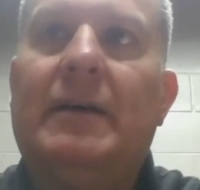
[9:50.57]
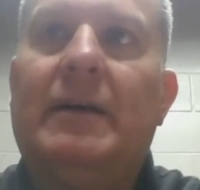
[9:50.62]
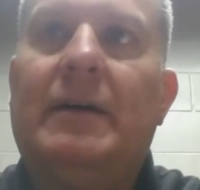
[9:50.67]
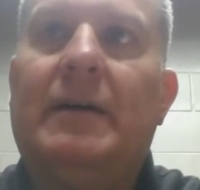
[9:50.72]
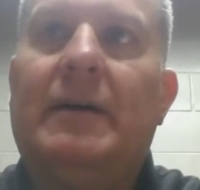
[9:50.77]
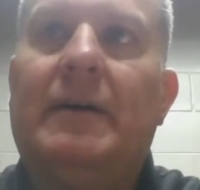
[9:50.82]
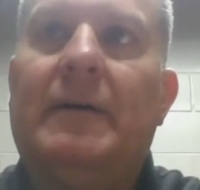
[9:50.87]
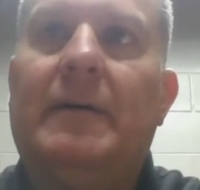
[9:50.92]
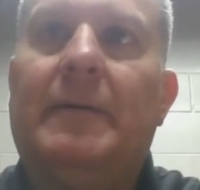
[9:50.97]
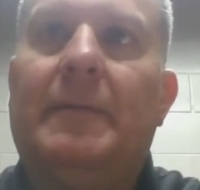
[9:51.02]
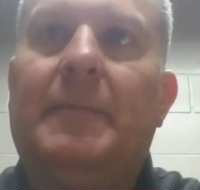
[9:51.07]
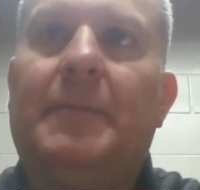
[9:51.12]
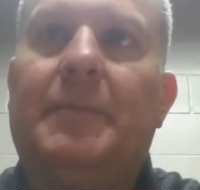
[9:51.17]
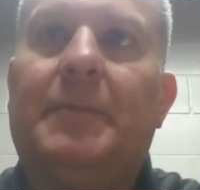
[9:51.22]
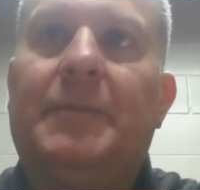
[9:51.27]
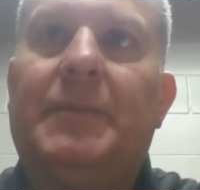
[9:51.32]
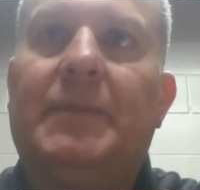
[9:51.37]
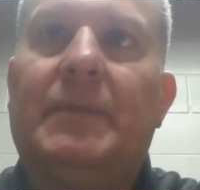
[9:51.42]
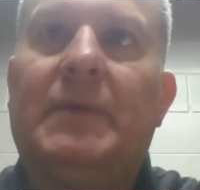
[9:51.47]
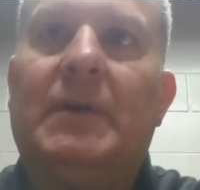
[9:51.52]

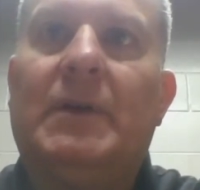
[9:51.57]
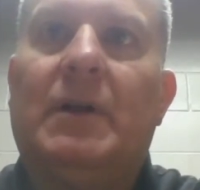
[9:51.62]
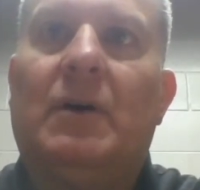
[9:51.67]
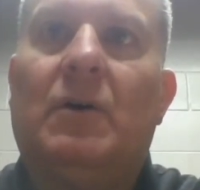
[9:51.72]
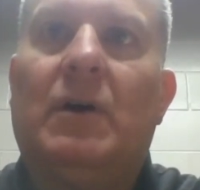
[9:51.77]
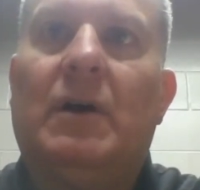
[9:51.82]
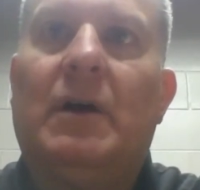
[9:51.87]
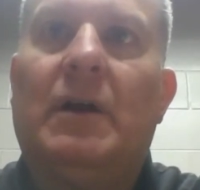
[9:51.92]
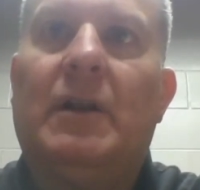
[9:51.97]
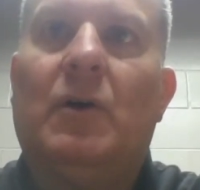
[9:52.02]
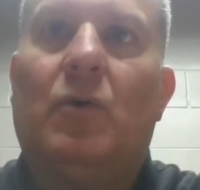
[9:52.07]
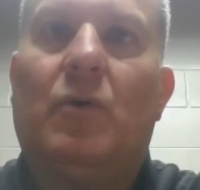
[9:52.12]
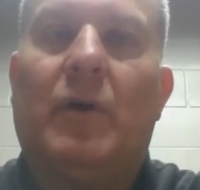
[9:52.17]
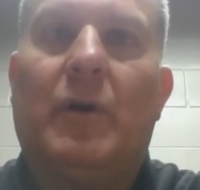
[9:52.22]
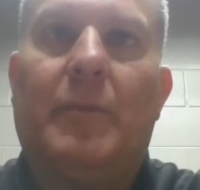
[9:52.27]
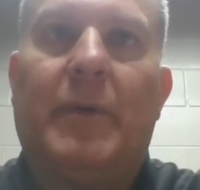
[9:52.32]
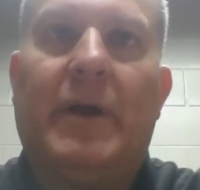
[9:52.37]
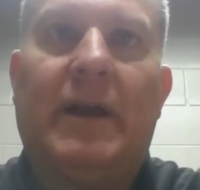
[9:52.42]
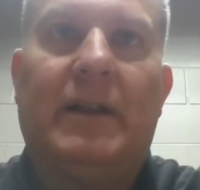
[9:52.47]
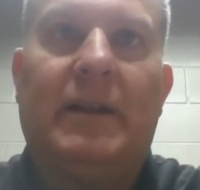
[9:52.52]
You know, I know we're
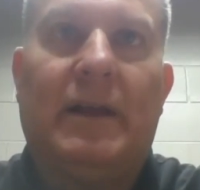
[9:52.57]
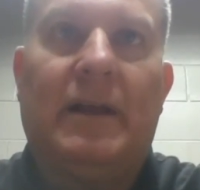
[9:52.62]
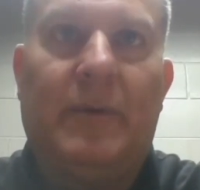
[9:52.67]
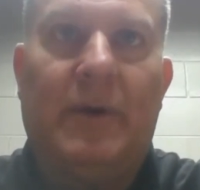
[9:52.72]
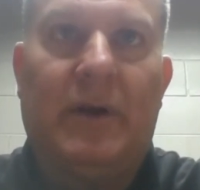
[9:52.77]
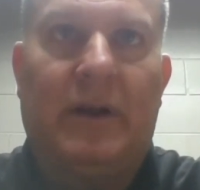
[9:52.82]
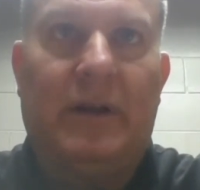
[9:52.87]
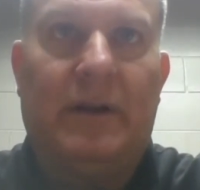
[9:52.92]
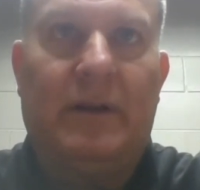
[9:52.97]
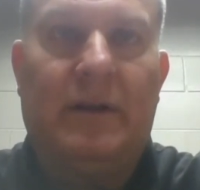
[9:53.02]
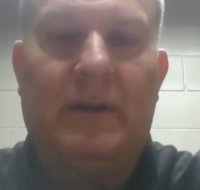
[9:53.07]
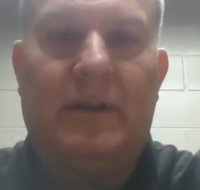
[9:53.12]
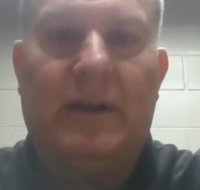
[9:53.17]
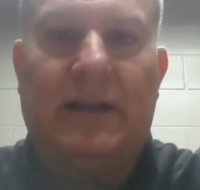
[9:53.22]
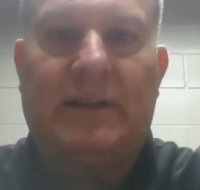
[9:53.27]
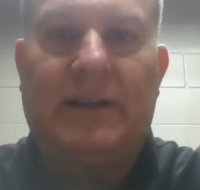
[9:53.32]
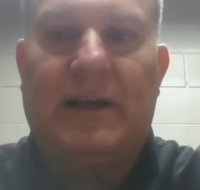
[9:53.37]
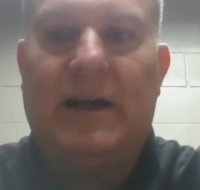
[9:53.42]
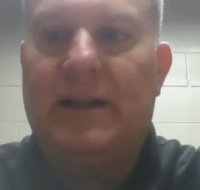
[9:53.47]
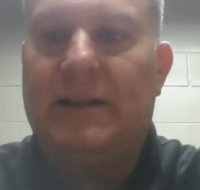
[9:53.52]
in a pandemic and
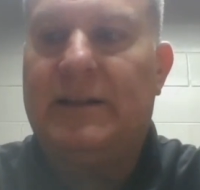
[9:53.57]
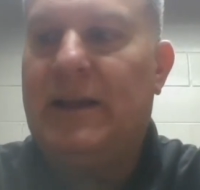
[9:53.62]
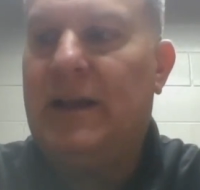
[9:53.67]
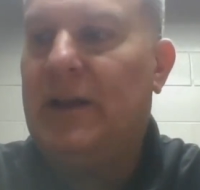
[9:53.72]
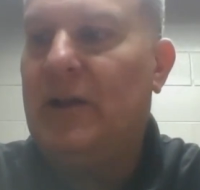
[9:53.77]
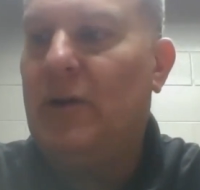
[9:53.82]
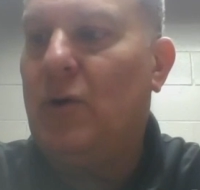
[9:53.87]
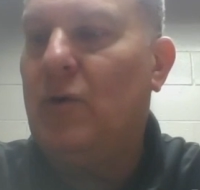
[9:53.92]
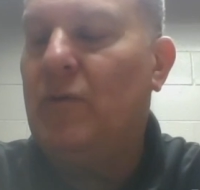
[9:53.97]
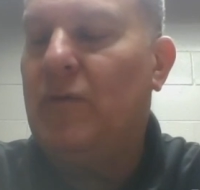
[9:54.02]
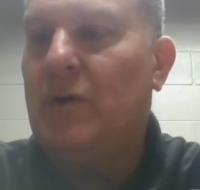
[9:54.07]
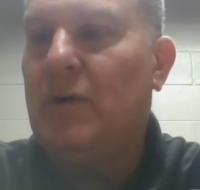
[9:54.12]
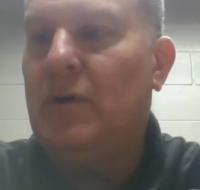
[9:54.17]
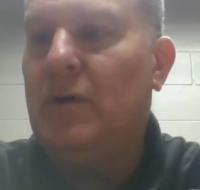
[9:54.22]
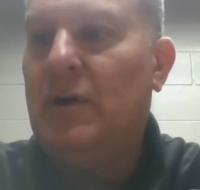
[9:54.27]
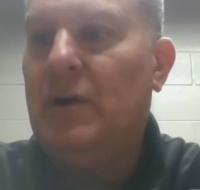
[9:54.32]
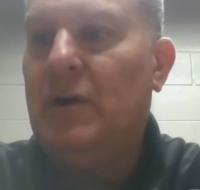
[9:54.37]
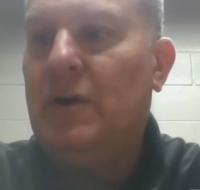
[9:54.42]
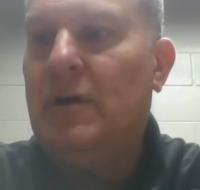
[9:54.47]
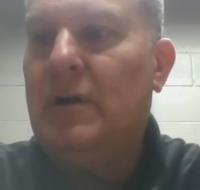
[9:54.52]
that's kind of taken over
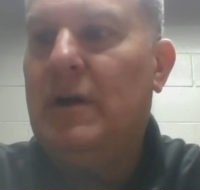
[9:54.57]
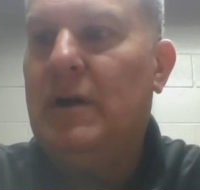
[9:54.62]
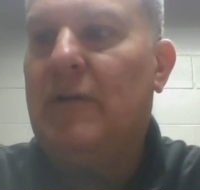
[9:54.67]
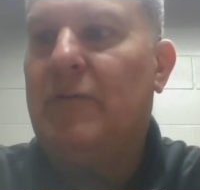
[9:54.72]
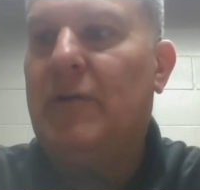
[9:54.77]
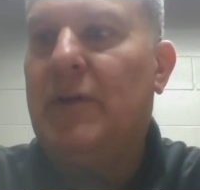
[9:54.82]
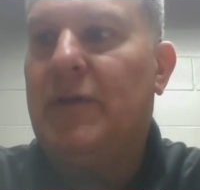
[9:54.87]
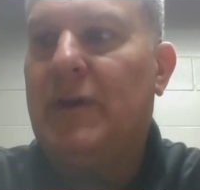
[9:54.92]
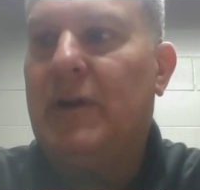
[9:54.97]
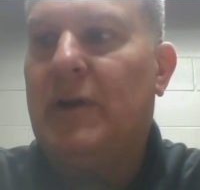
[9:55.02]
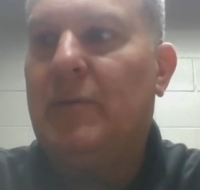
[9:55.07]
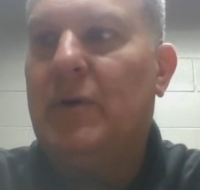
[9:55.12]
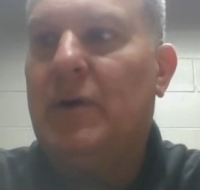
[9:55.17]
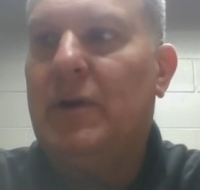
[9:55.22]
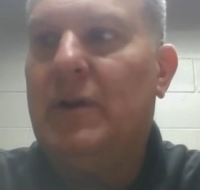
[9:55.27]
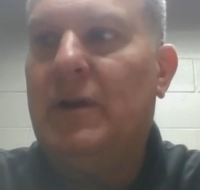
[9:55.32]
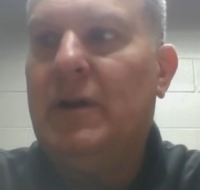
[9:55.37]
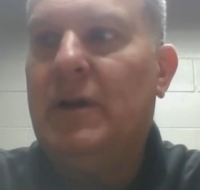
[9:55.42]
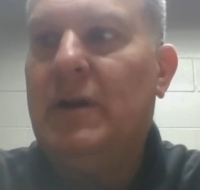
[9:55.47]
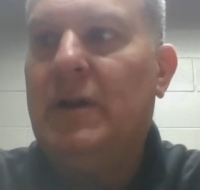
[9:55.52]
everything,
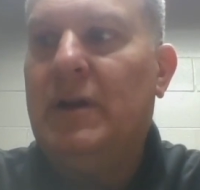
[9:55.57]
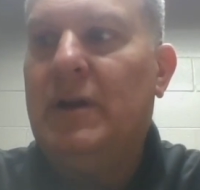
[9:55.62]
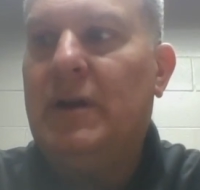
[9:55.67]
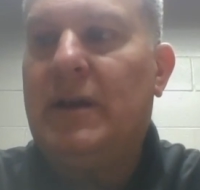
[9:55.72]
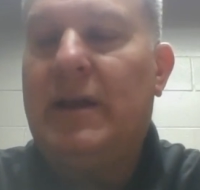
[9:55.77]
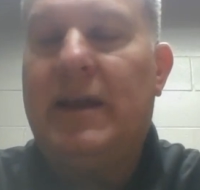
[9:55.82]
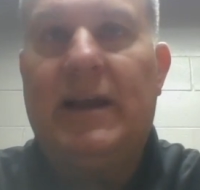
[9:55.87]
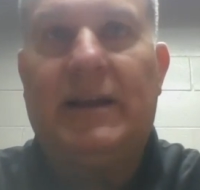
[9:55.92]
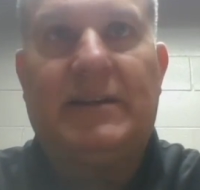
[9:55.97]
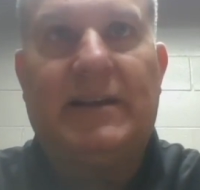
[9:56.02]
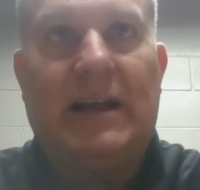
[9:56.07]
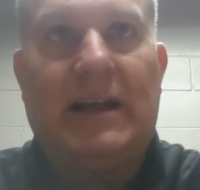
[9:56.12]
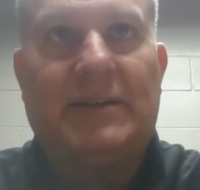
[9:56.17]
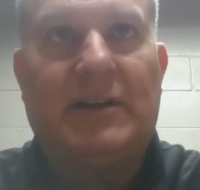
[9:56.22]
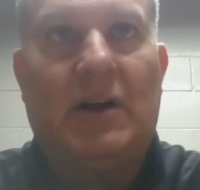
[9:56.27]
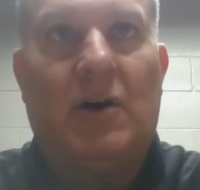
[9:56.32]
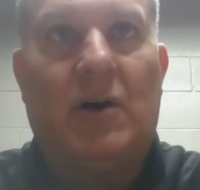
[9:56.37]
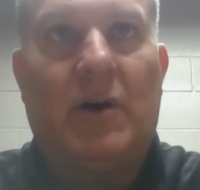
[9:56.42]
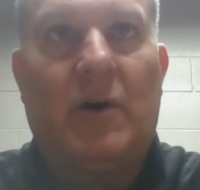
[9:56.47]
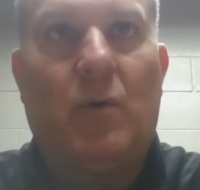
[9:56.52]
but cancer
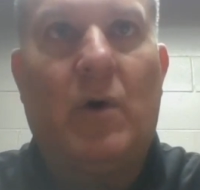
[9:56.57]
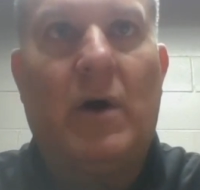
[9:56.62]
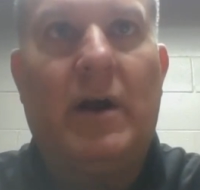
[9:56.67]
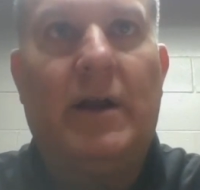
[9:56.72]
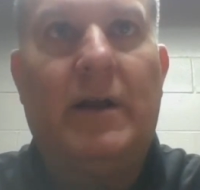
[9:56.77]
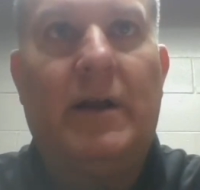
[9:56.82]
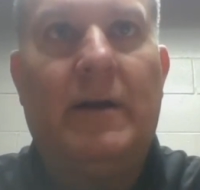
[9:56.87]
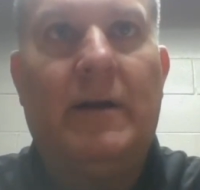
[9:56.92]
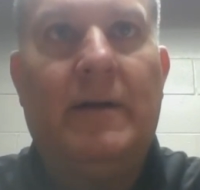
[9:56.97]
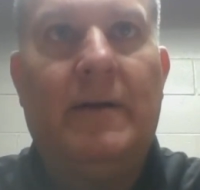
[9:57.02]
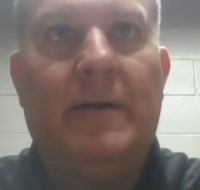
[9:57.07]
hasn't gone away.